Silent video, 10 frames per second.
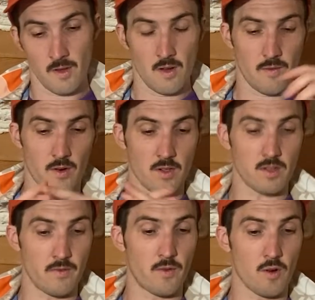first
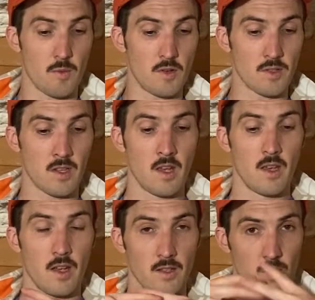and foremost.
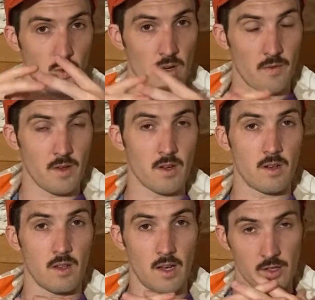It's a work
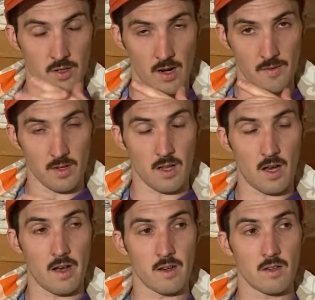vehicle. I drive it a
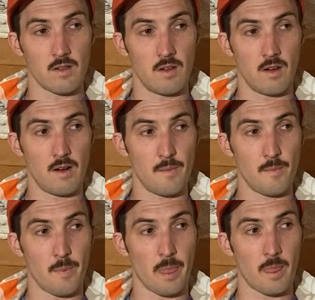lot.
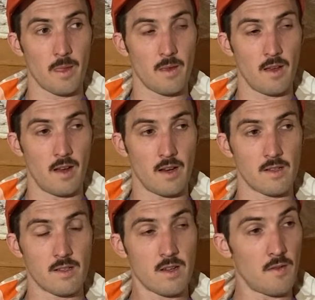And I
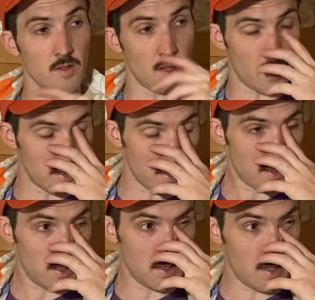cover a lot of
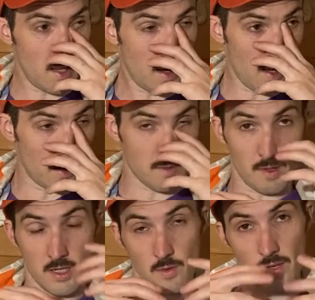distance, and
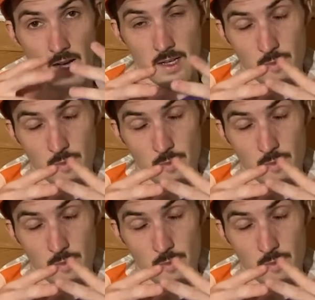especially with gas